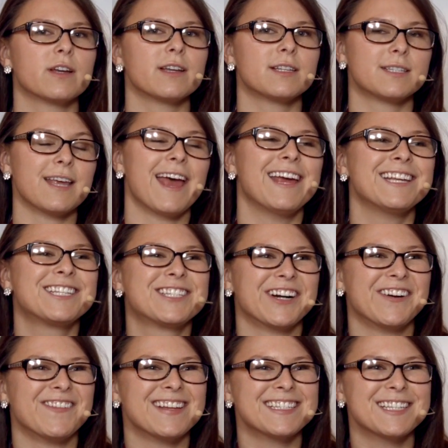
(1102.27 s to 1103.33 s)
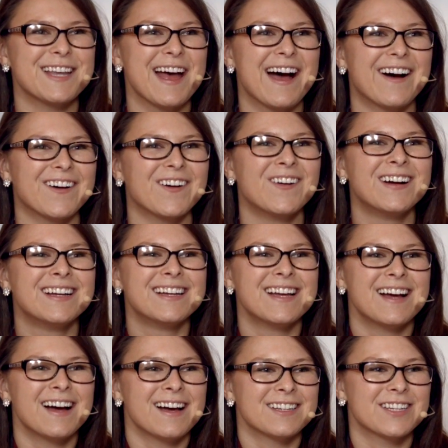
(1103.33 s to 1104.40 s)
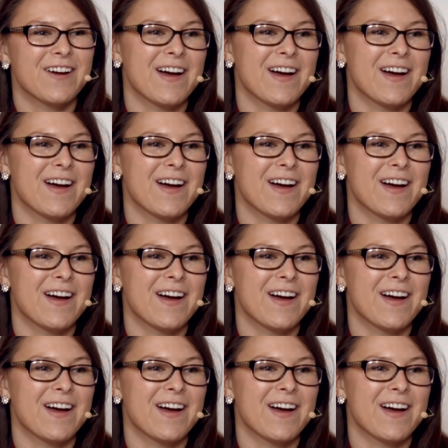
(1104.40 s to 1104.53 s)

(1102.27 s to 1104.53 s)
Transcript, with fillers: to say service now, so